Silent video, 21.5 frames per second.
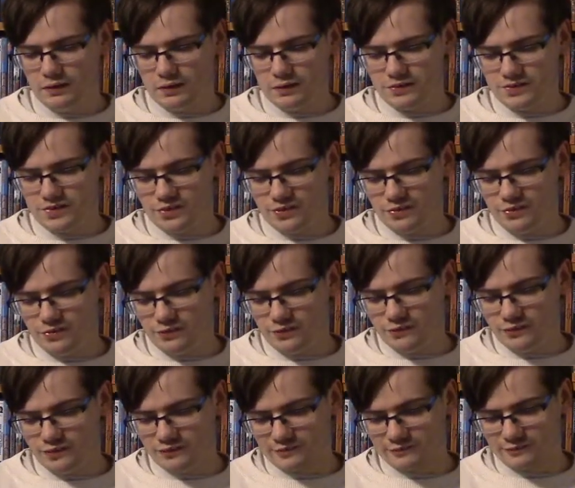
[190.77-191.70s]

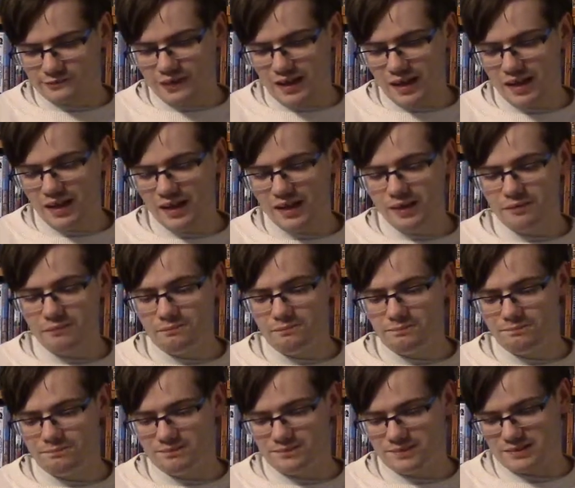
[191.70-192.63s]
So Ray
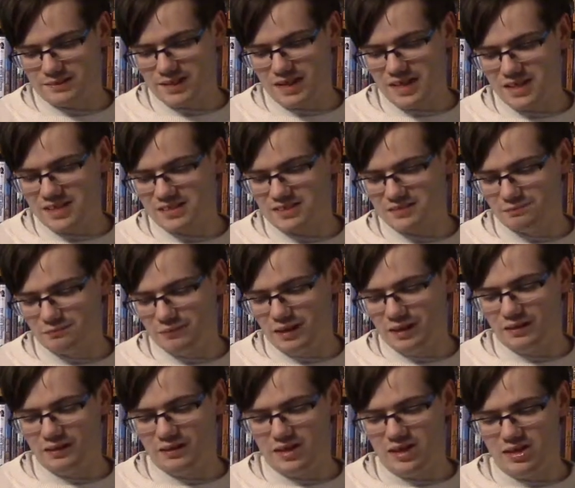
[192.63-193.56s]
takes
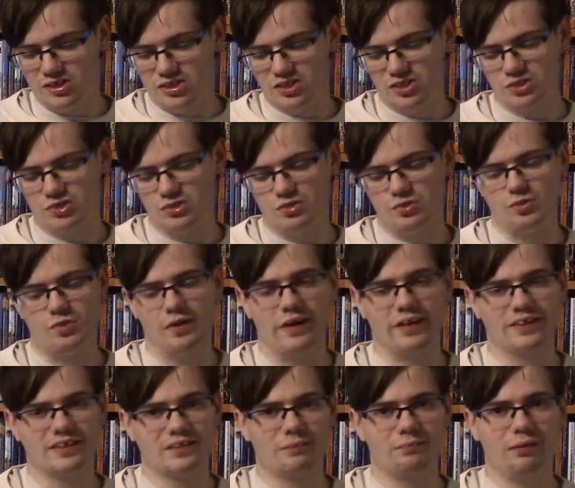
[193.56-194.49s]
Molly to
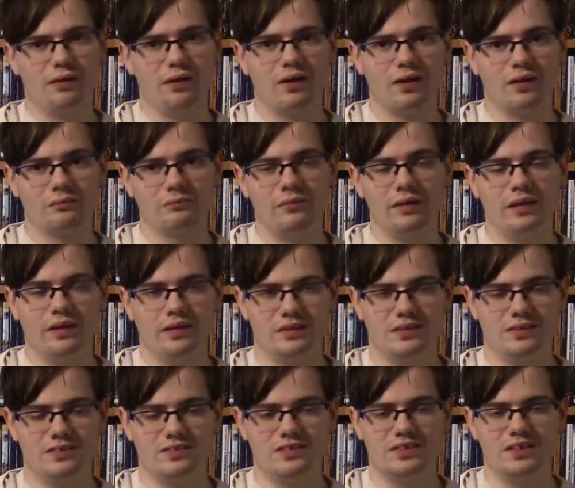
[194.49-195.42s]
his
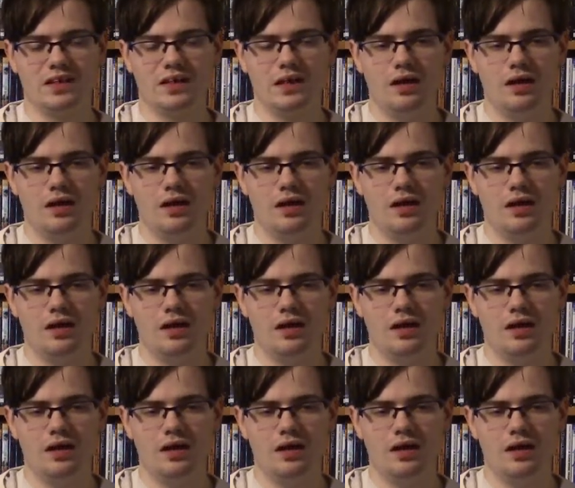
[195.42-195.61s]
apartment,